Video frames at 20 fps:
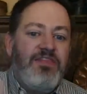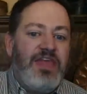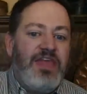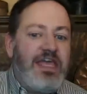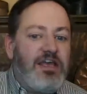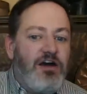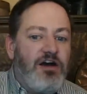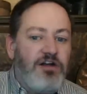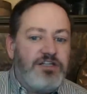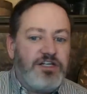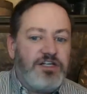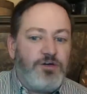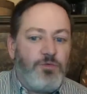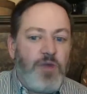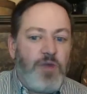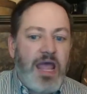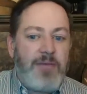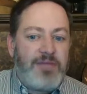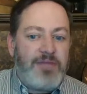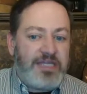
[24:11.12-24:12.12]
They called it a
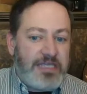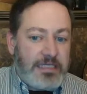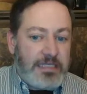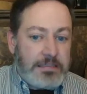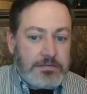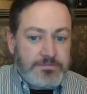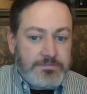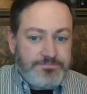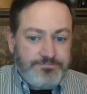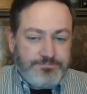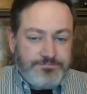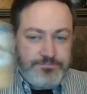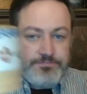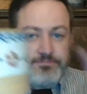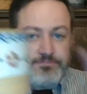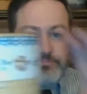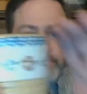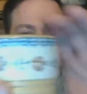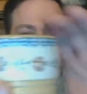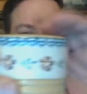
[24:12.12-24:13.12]
ramekin.
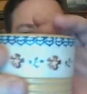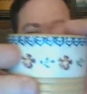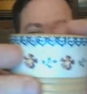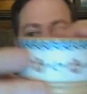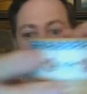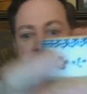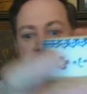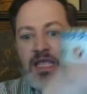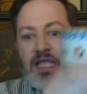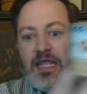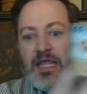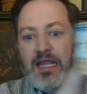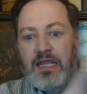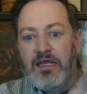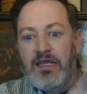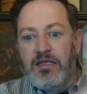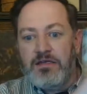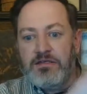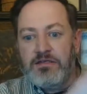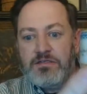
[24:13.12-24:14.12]

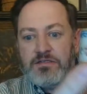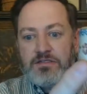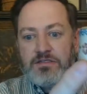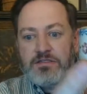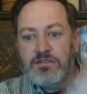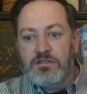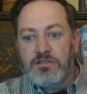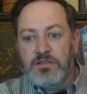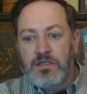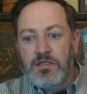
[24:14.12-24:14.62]
And